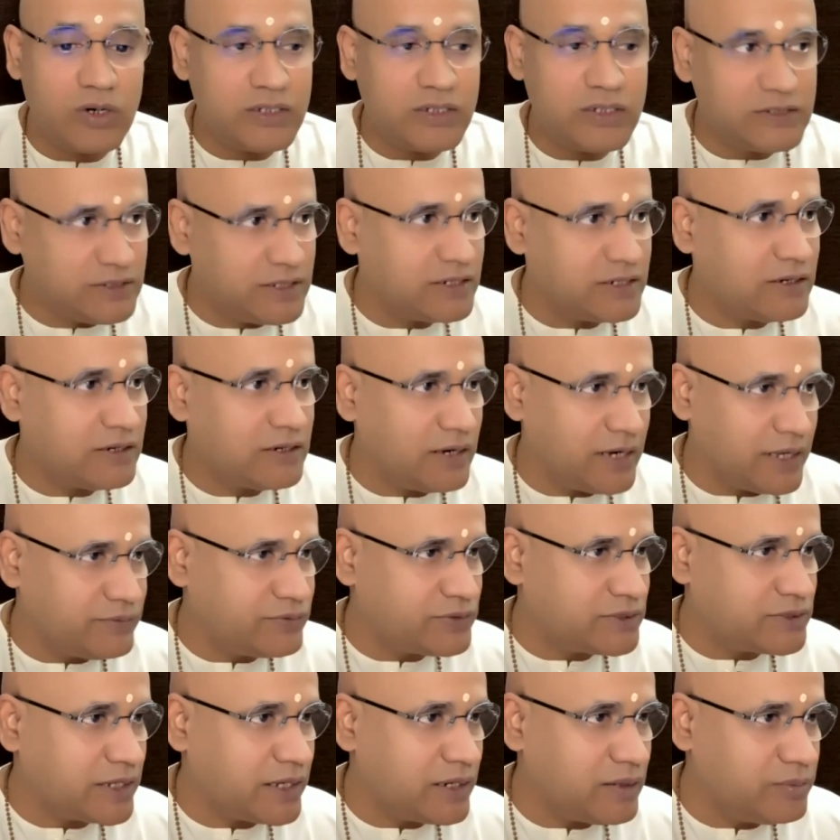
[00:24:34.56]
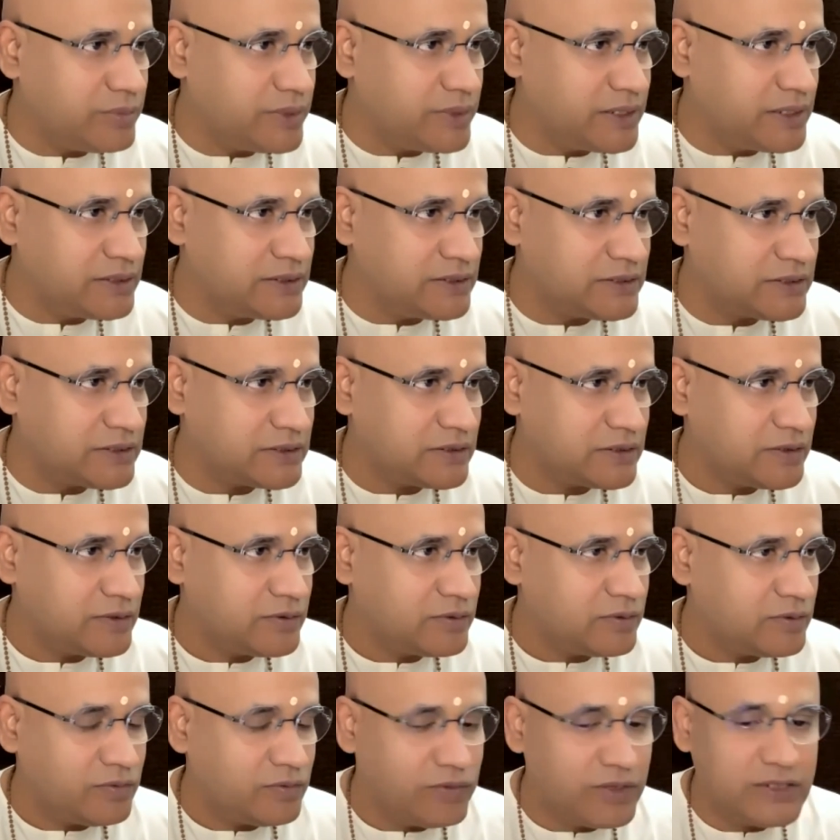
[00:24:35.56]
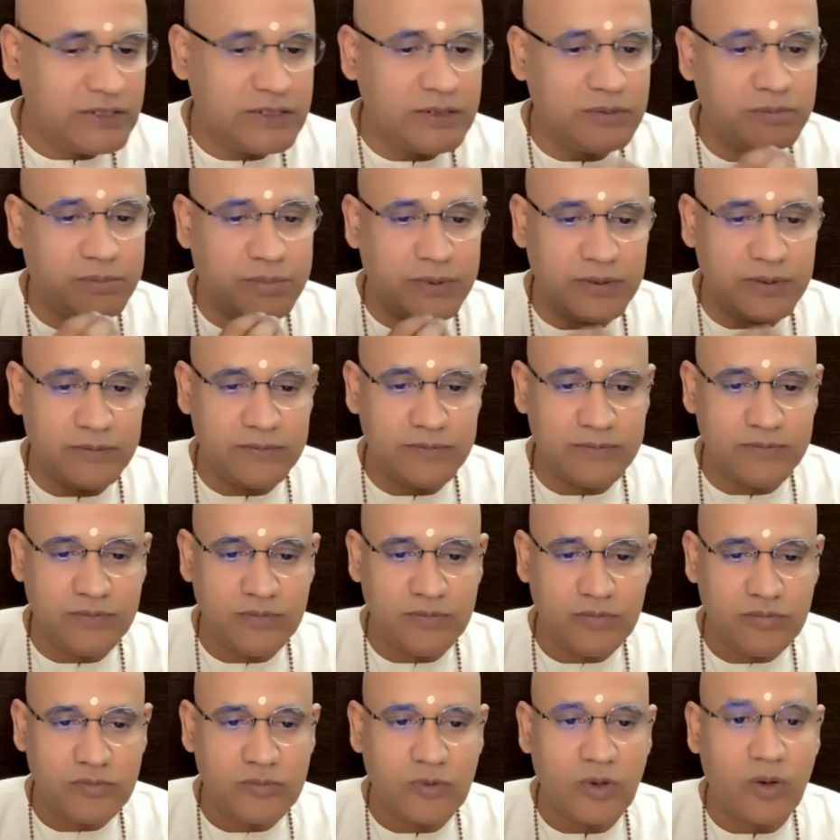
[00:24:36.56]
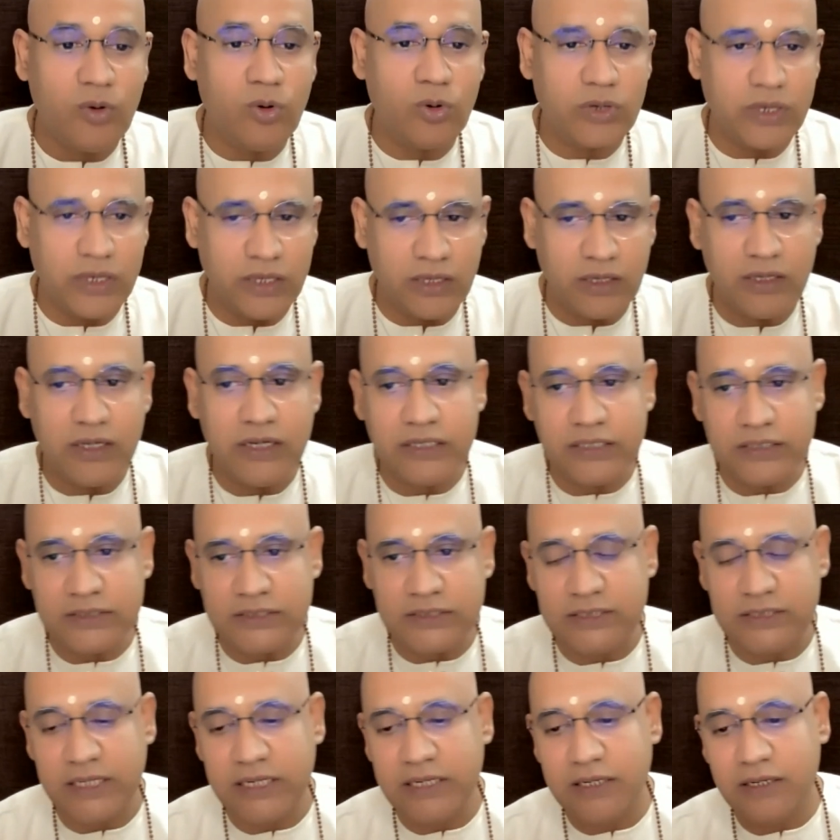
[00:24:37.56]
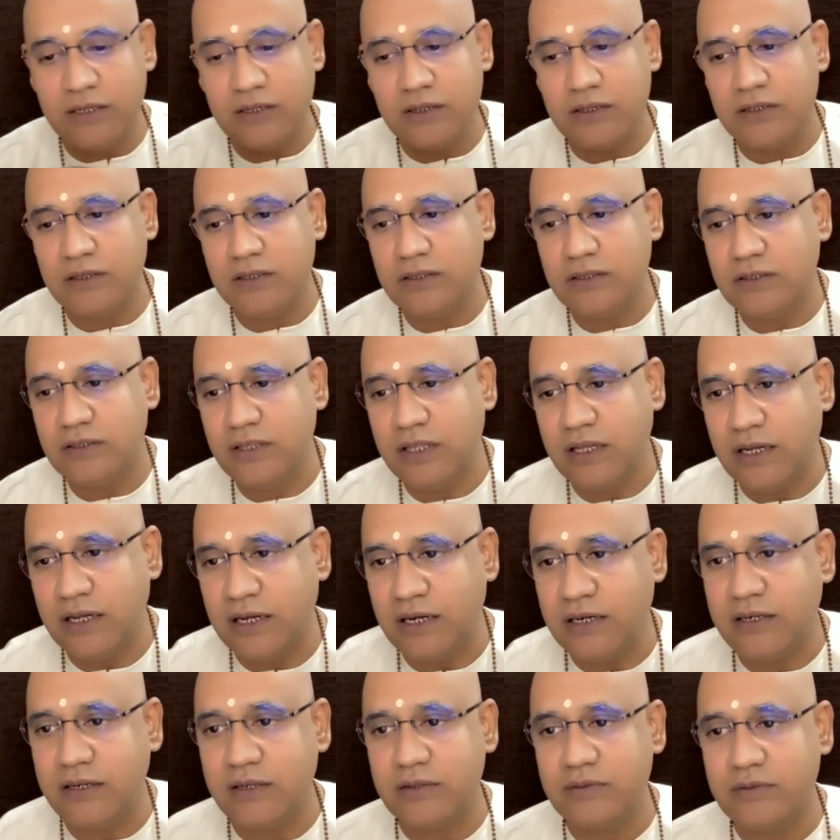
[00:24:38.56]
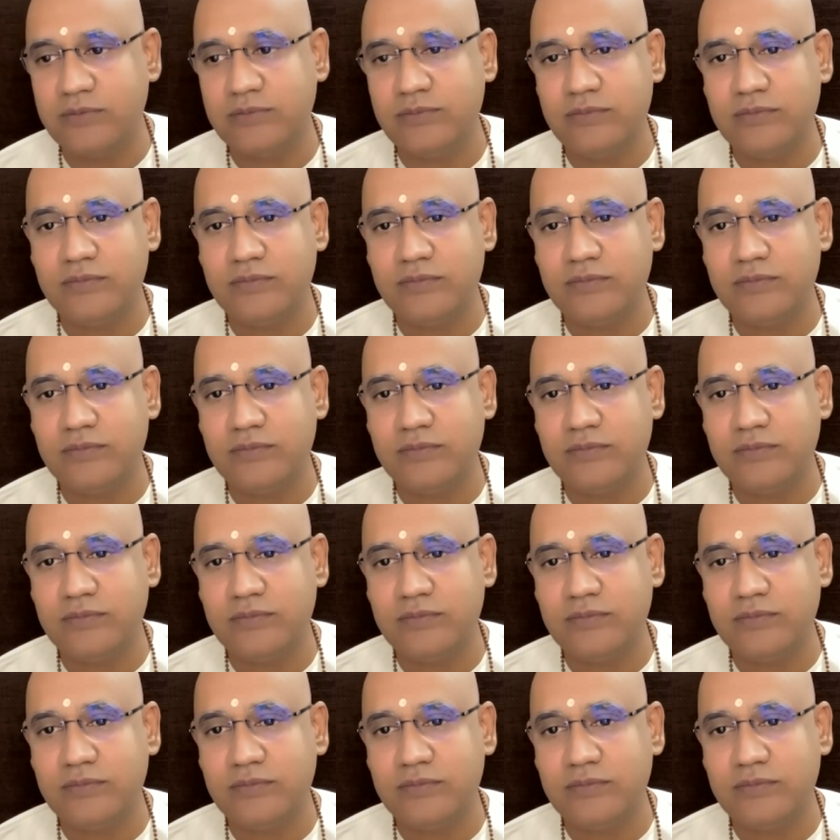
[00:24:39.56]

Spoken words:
What does that lifestyle means? Very simple. Okay, it is said that